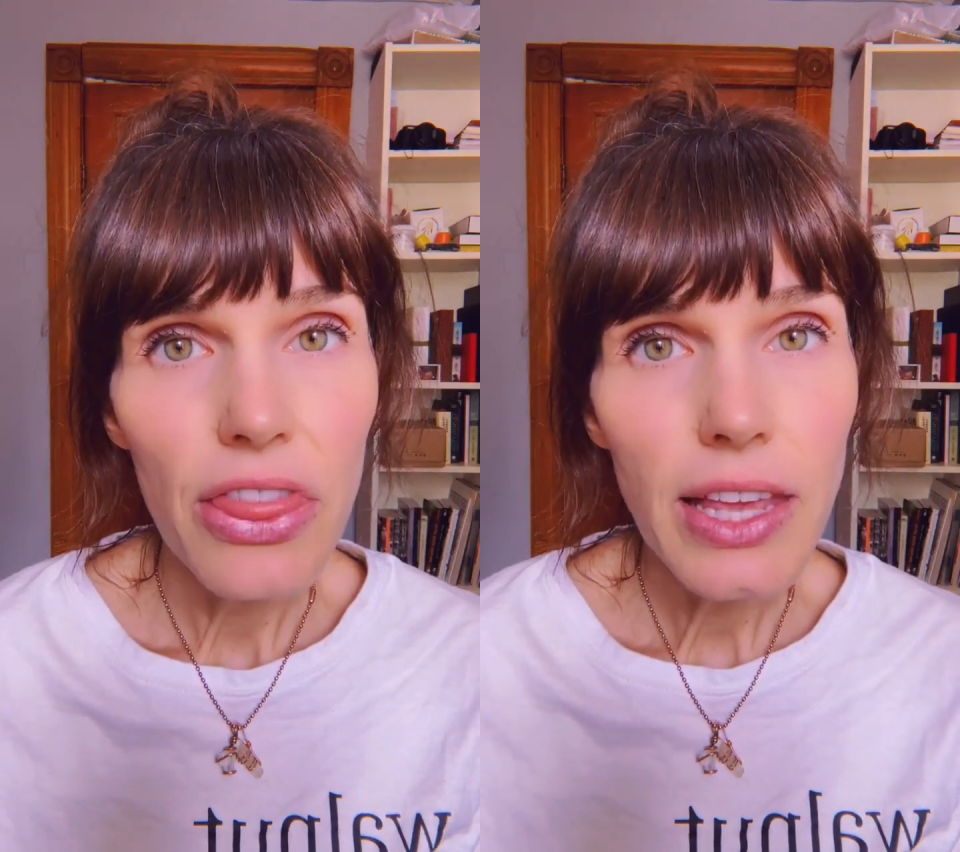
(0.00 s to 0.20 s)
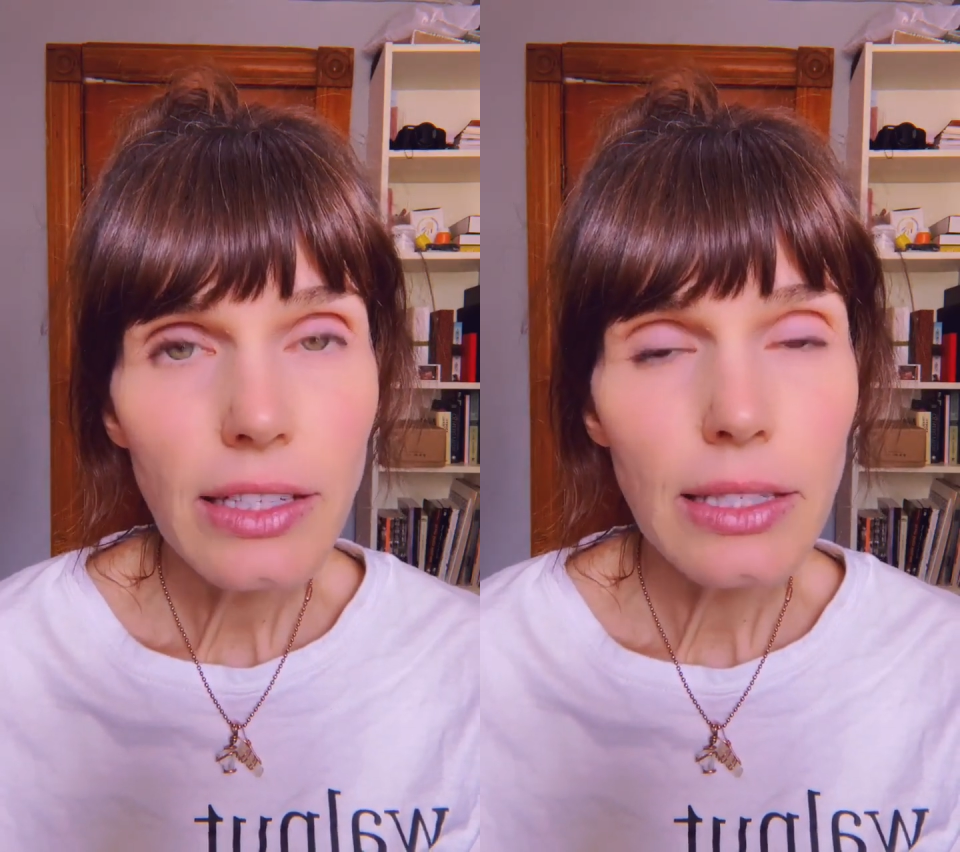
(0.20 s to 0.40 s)

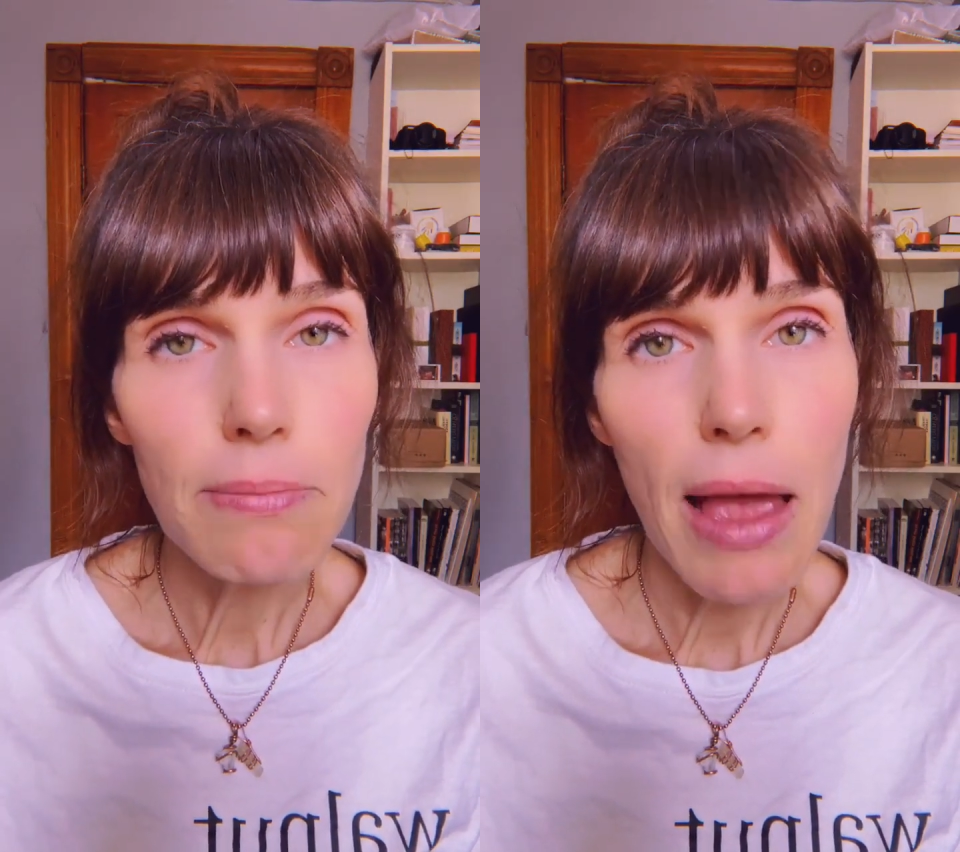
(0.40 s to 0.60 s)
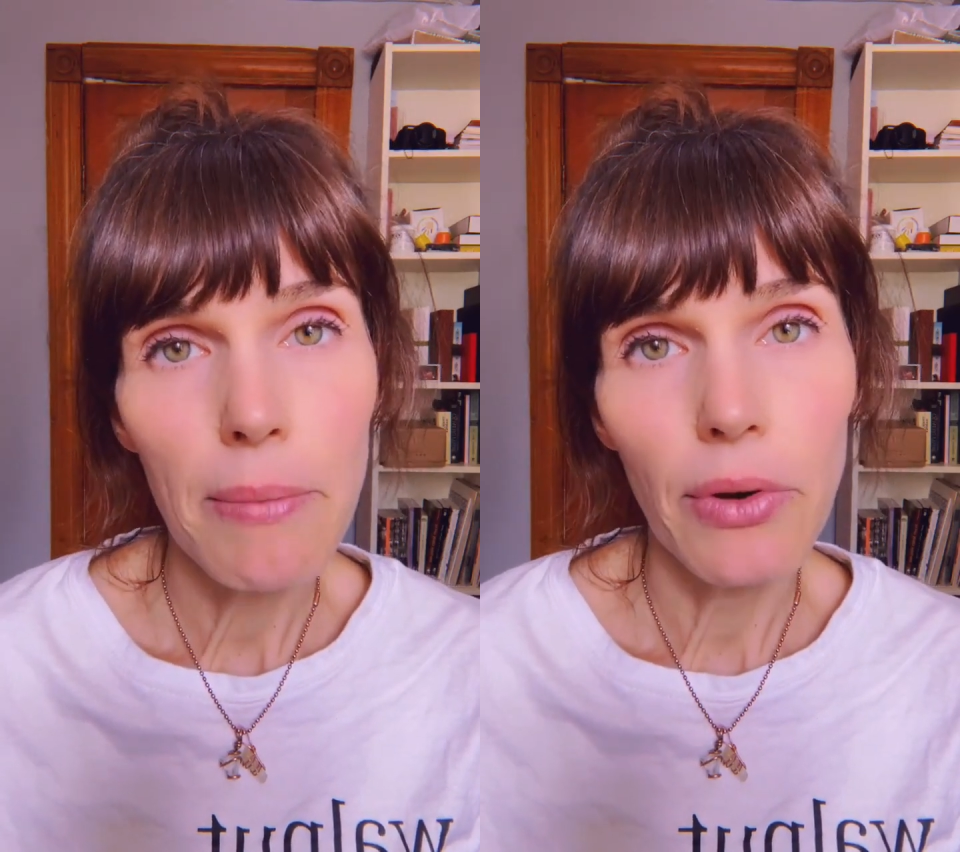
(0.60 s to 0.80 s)

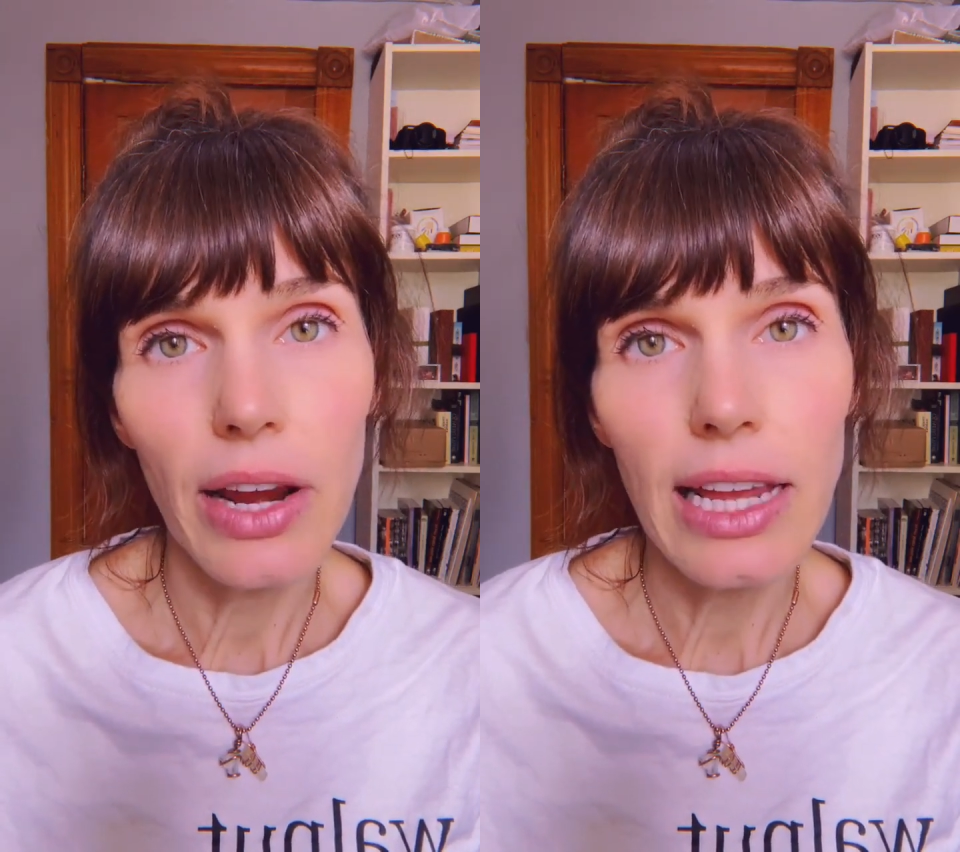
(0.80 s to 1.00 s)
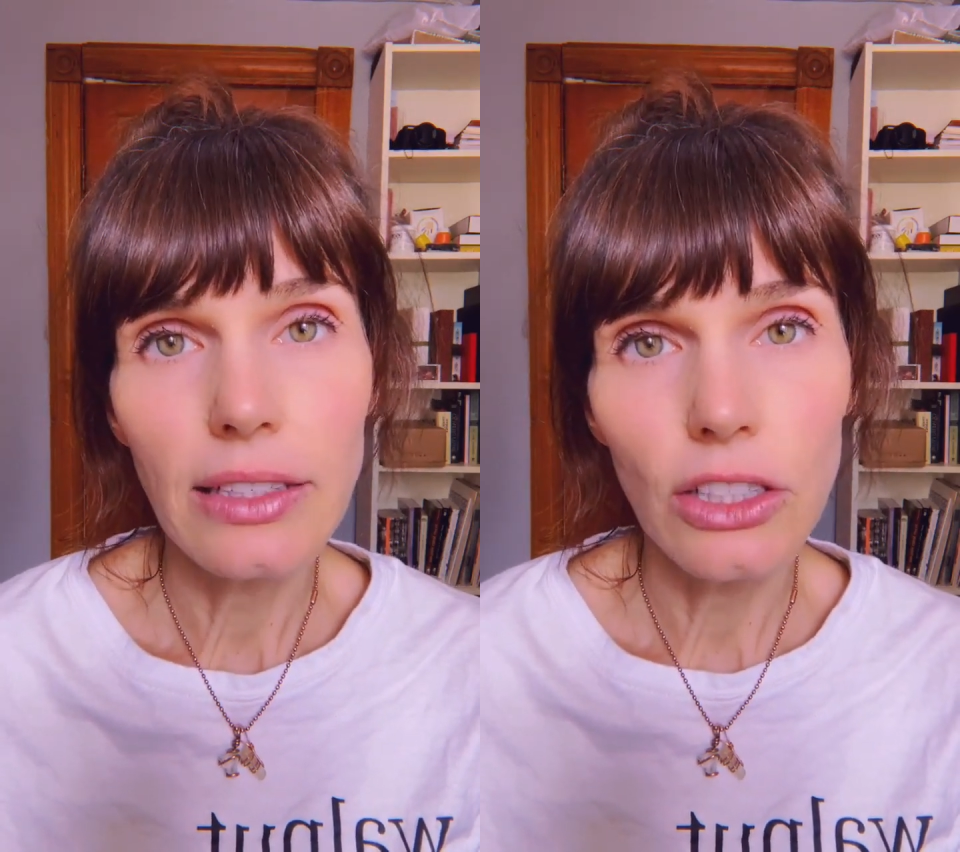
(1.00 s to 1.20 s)
this
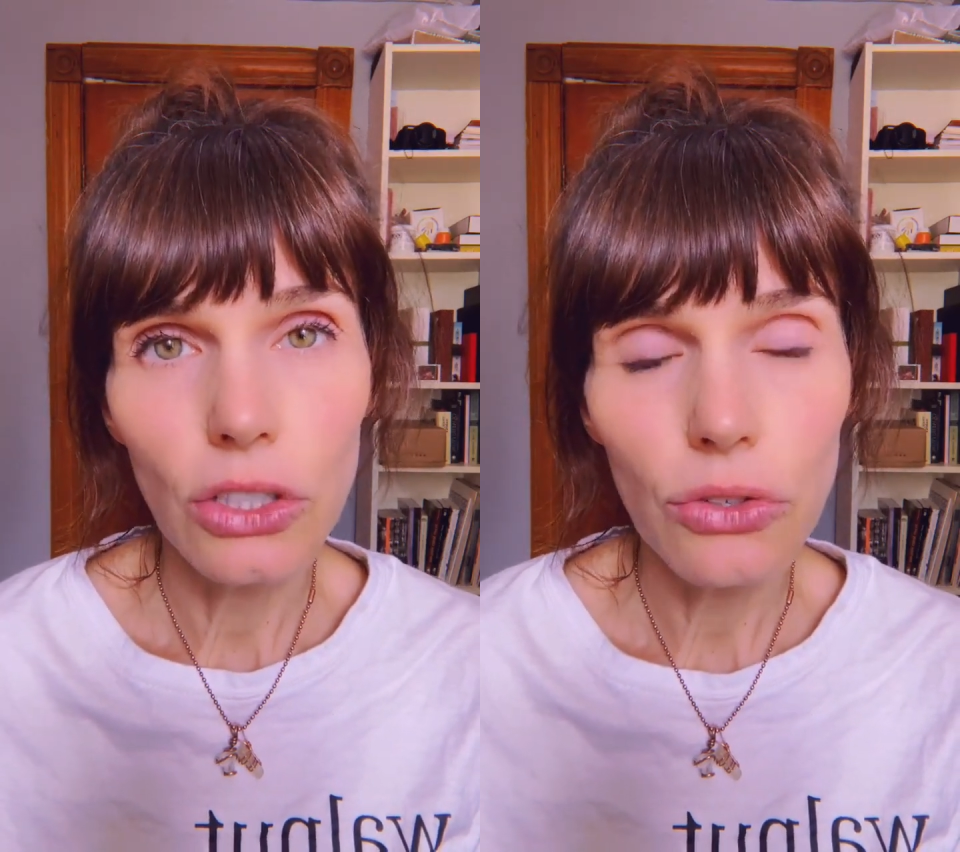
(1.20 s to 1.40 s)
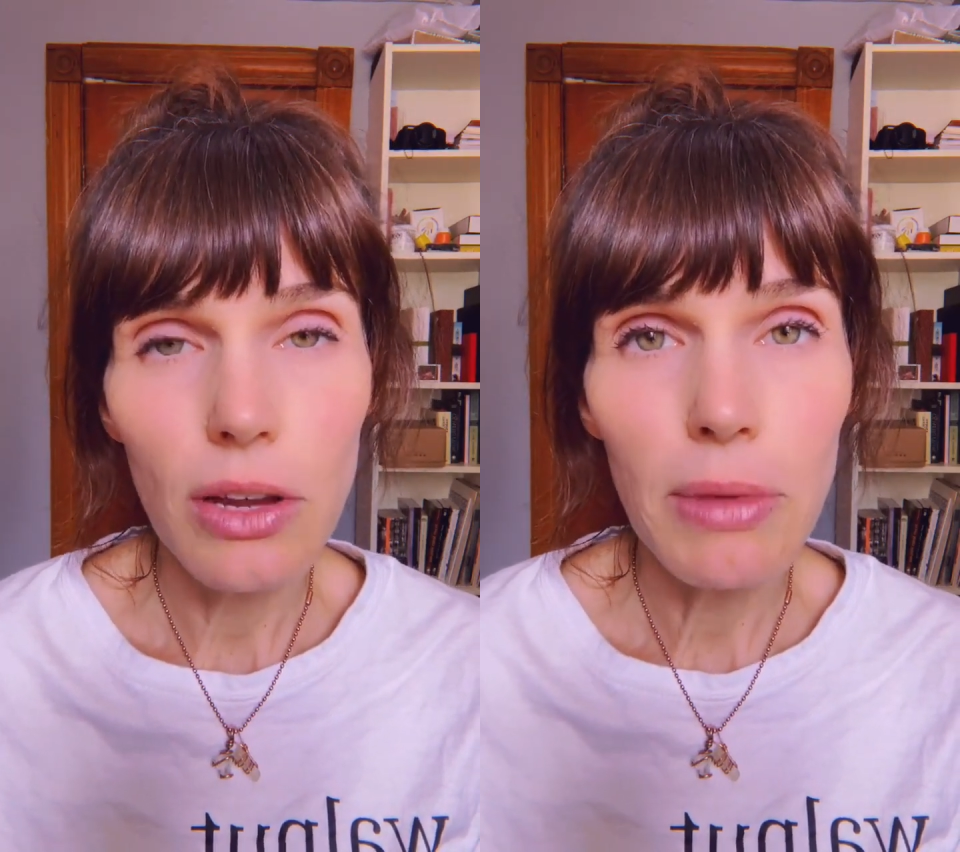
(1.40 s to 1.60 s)
memory is
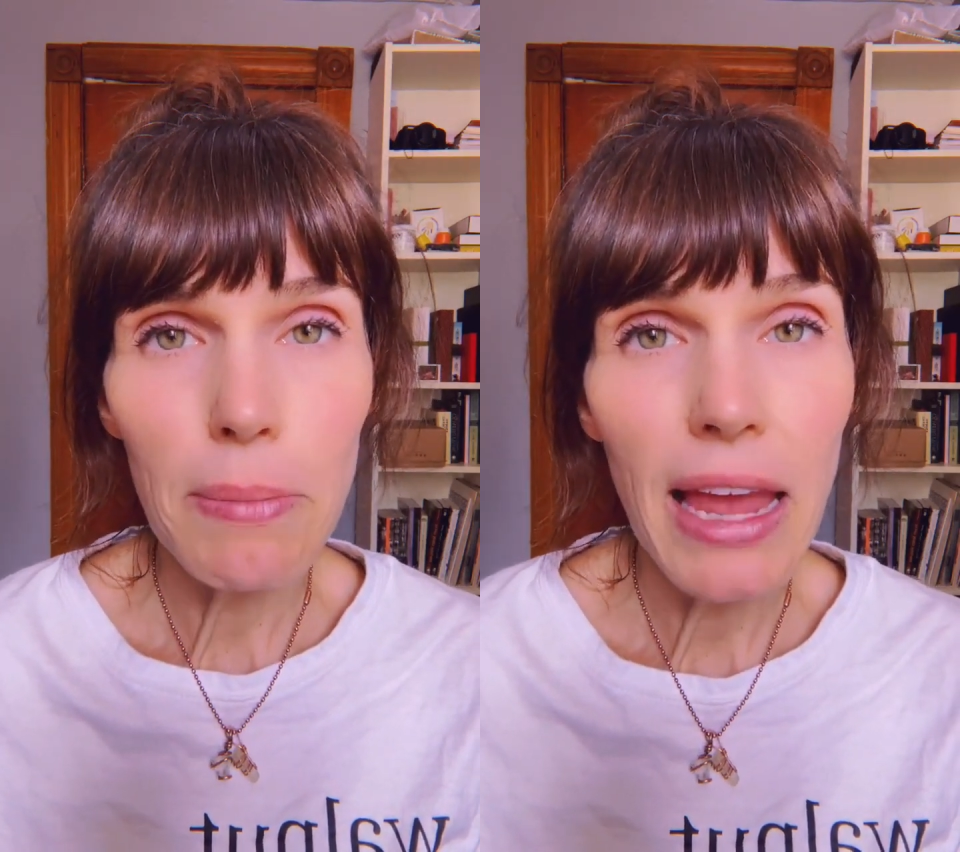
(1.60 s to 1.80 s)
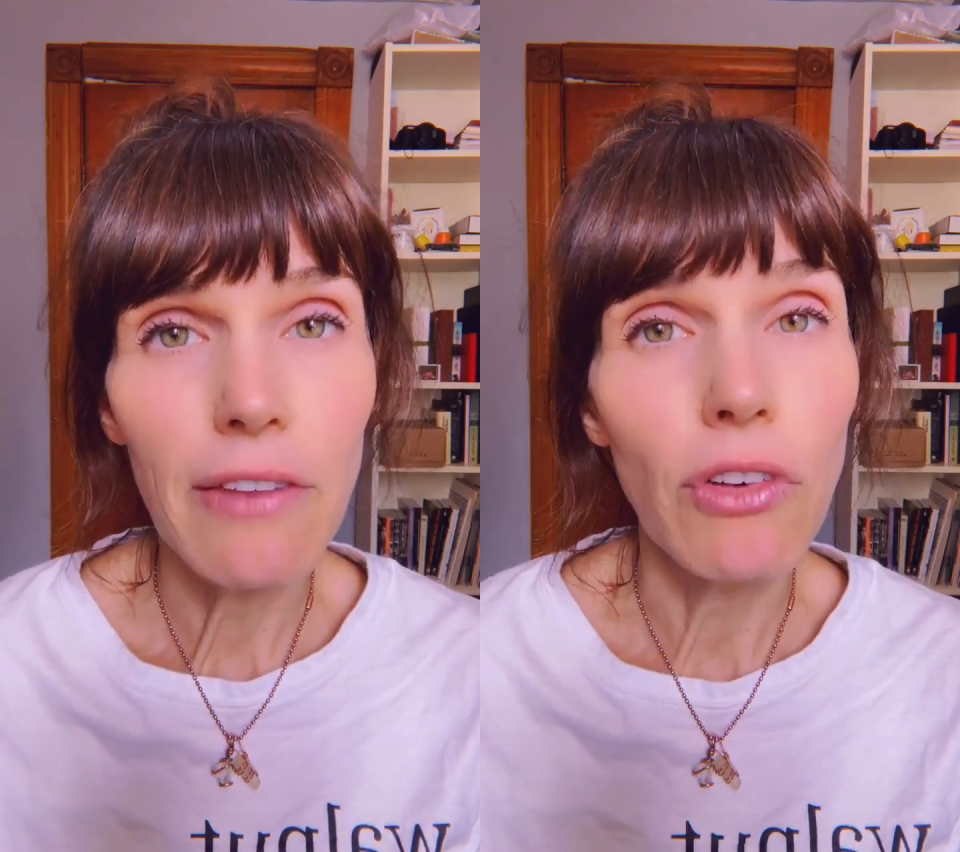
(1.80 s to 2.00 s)

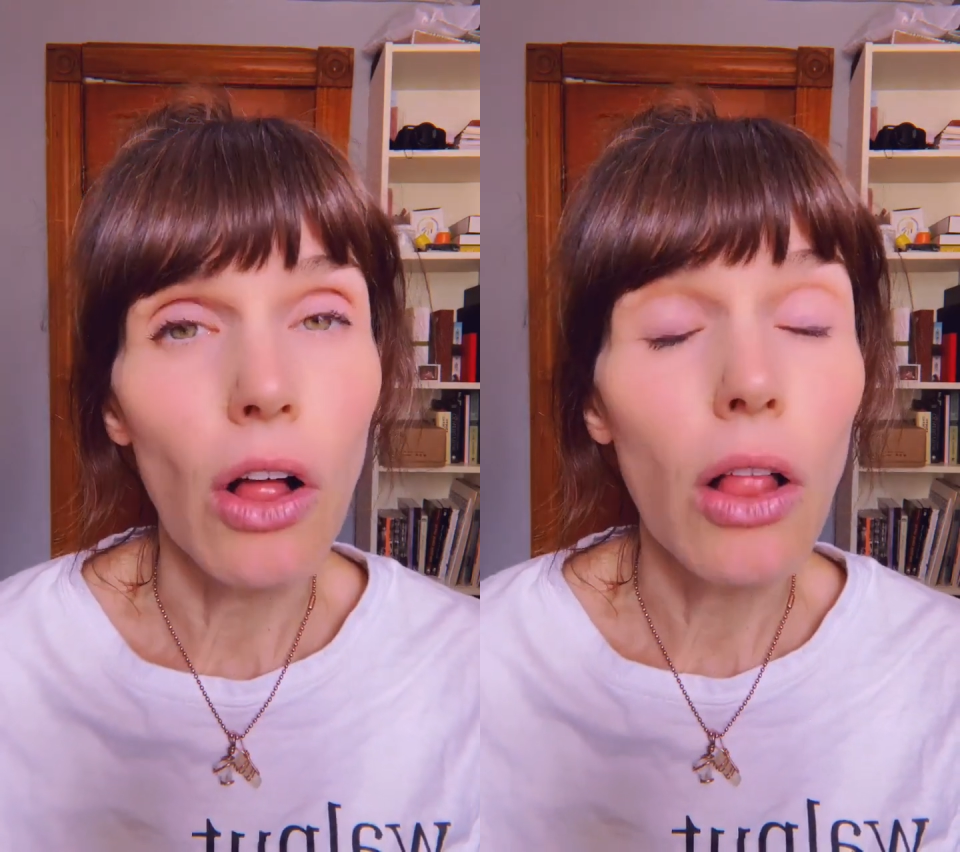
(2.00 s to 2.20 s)
extremely painful.